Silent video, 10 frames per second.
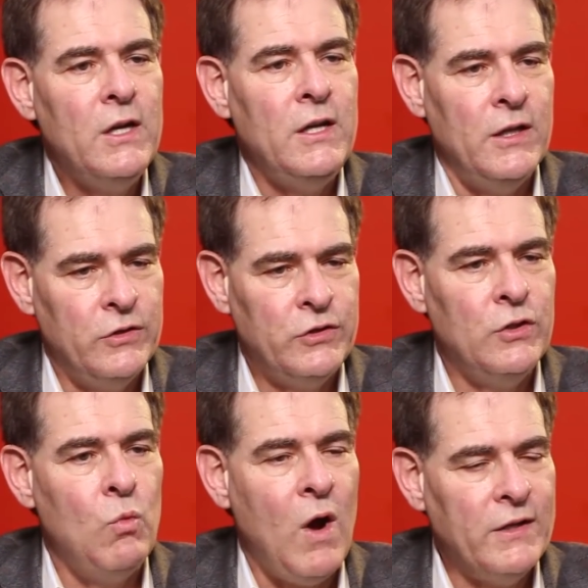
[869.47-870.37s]
is
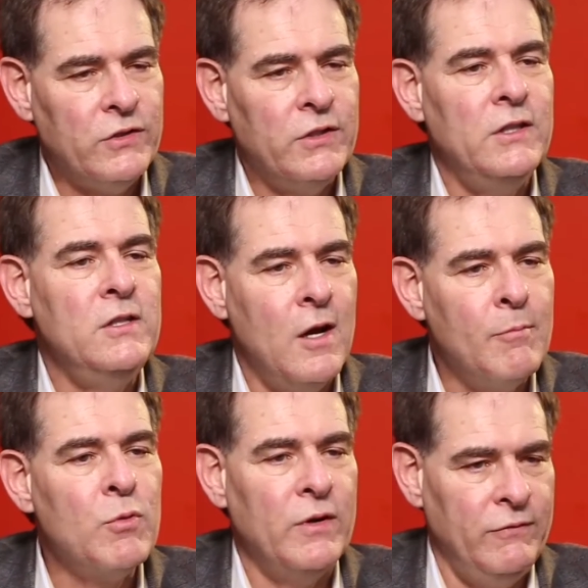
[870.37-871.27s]
to watch the
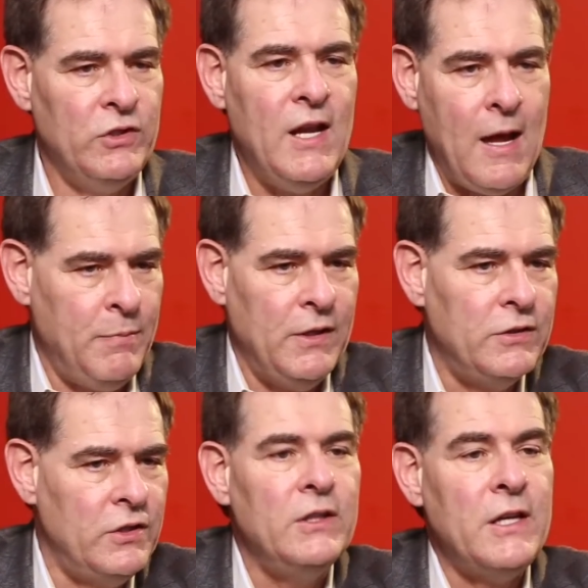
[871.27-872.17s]
number of
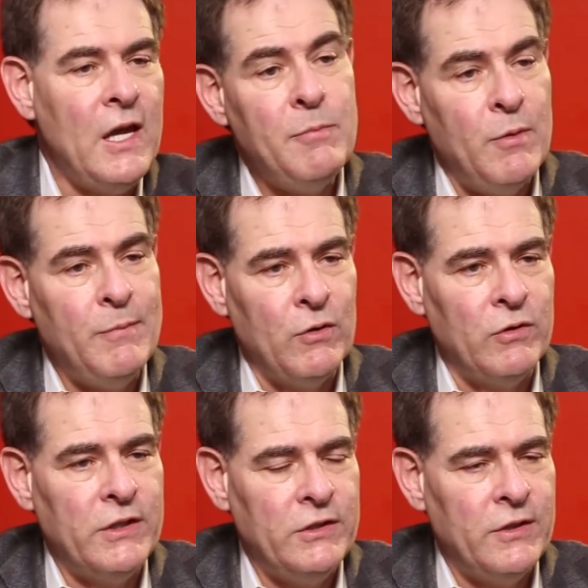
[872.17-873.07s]
snap-ins and the
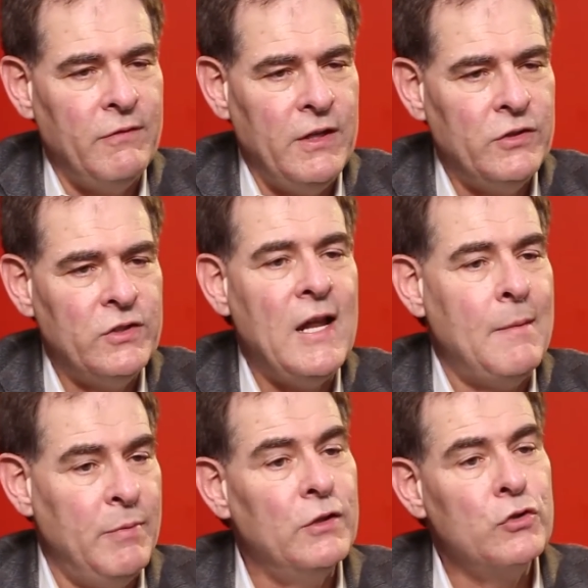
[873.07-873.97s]
capabilities of these
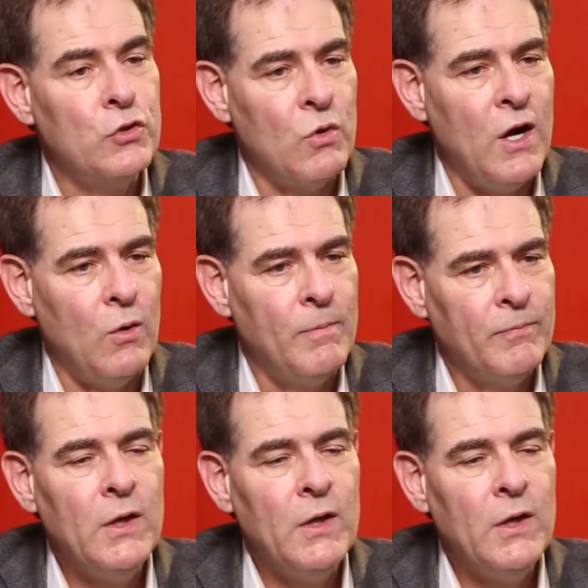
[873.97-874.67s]
snap-ins grow.